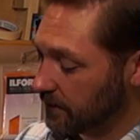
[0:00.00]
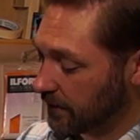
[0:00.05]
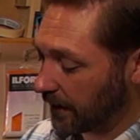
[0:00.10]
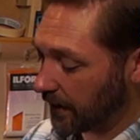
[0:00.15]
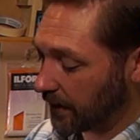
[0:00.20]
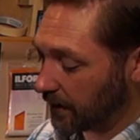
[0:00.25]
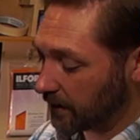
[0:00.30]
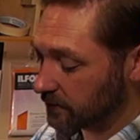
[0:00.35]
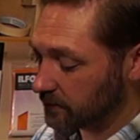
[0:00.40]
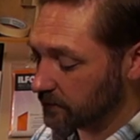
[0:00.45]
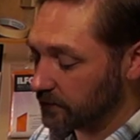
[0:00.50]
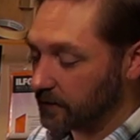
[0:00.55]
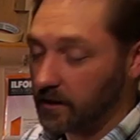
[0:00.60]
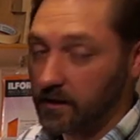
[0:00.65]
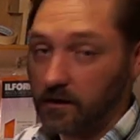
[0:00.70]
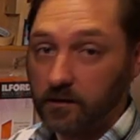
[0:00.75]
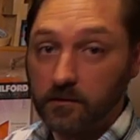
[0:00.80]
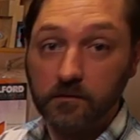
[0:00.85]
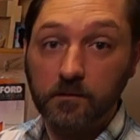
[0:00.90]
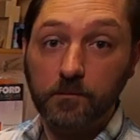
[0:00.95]
and
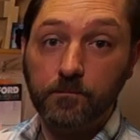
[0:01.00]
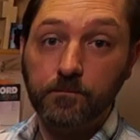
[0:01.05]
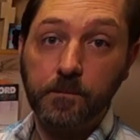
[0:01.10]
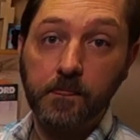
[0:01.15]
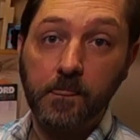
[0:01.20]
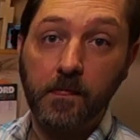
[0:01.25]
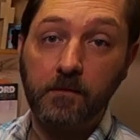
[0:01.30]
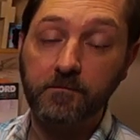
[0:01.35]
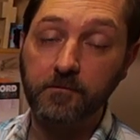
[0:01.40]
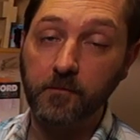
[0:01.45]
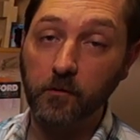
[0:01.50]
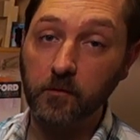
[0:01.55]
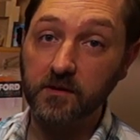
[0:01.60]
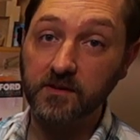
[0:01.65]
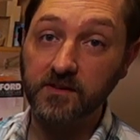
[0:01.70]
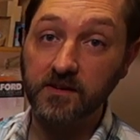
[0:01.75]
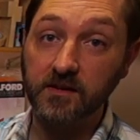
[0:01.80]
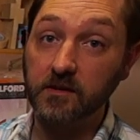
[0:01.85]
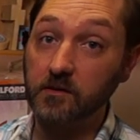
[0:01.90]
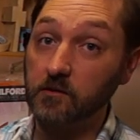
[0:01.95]
then
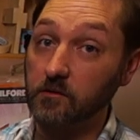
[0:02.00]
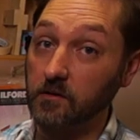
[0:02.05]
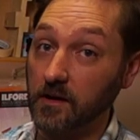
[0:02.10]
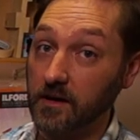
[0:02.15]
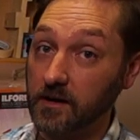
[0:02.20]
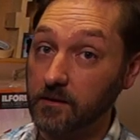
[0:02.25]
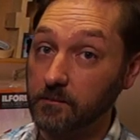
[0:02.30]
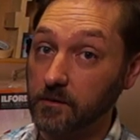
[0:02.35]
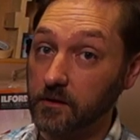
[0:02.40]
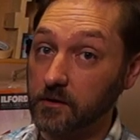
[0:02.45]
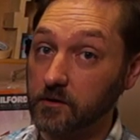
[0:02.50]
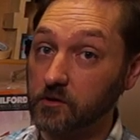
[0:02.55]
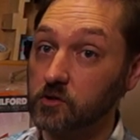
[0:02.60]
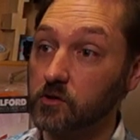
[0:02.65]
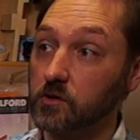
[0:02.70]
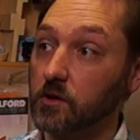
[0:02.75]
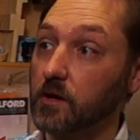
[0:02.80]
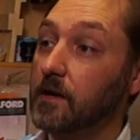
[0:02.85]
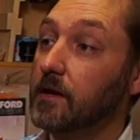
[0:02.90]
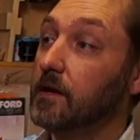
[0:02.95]
focusing your
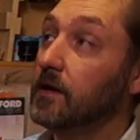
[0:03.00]
image.